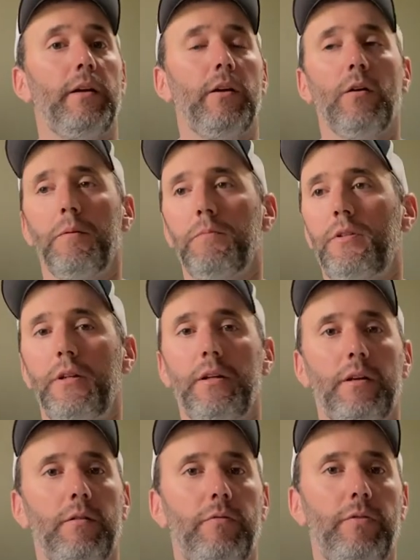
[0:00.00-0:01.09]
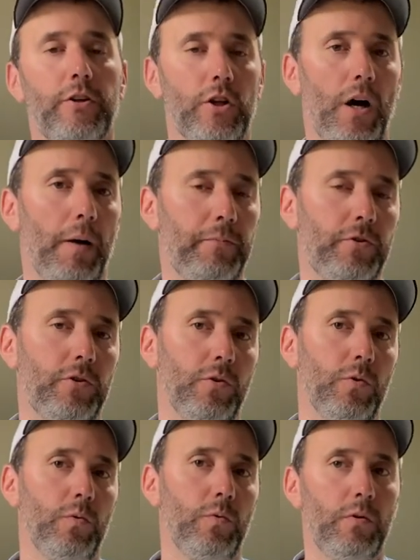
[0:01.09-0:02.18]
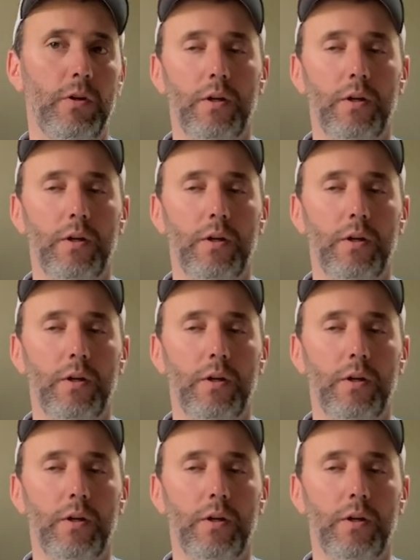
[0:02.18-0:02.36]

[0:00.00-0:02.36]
You know, I'm seeing fish up to